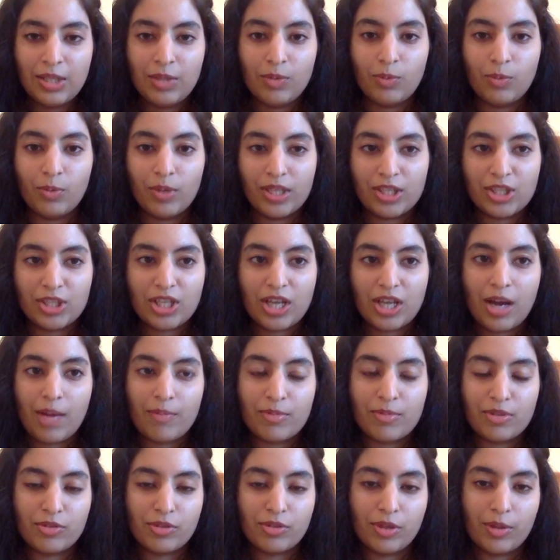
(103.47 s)
which
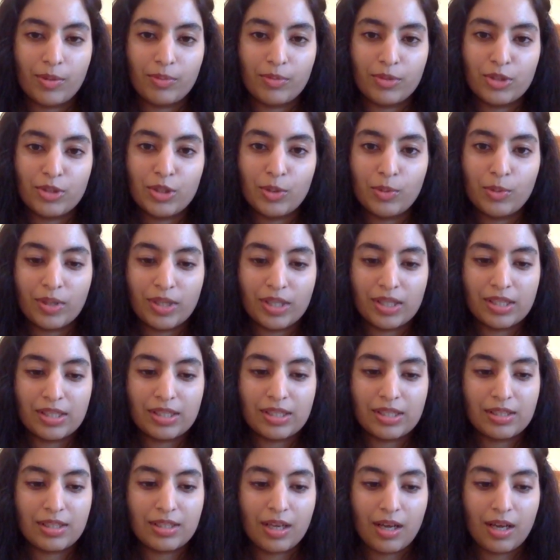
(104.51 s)
comes from two
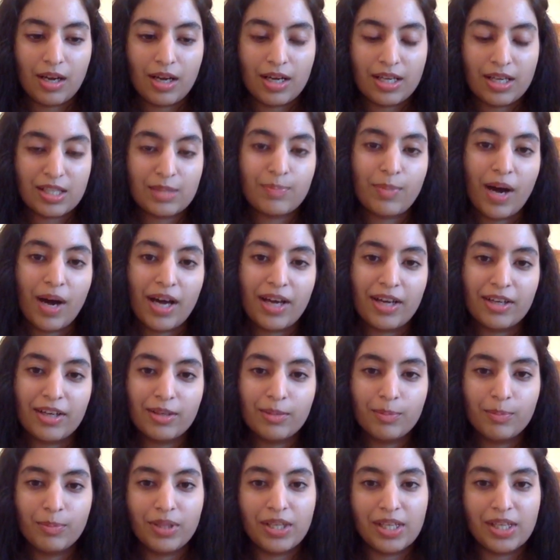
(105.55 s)
words,
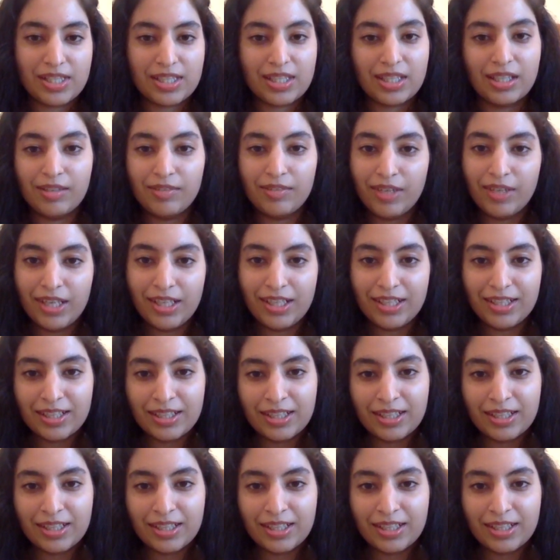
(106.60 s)
aspire plus innovate.